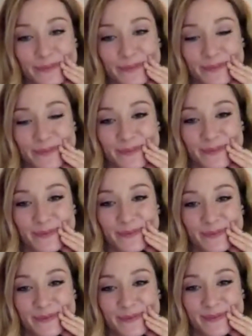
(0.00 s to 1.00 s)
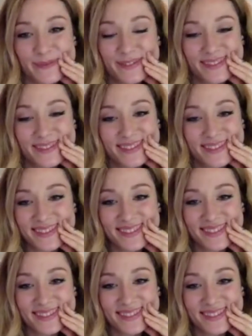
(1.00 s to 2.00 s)

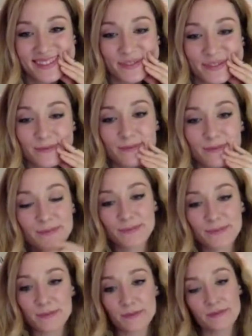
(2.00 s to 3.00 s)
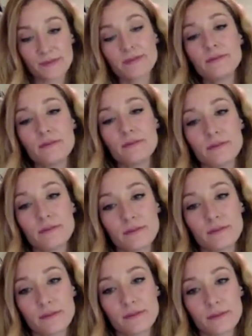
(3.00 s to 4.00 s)

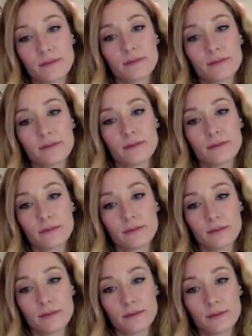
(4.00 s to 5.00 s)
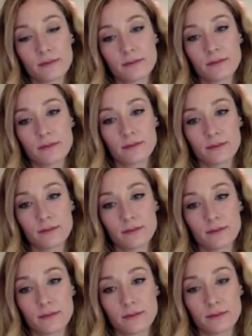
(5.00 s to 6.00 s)

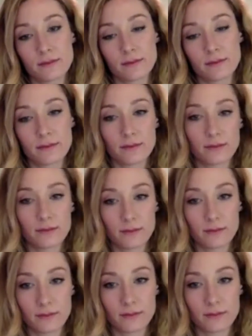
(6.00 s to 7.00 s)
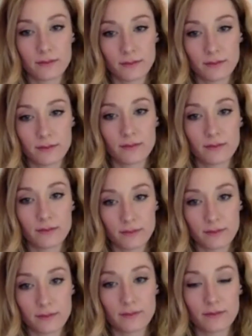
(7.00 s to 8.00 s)
(not speaking)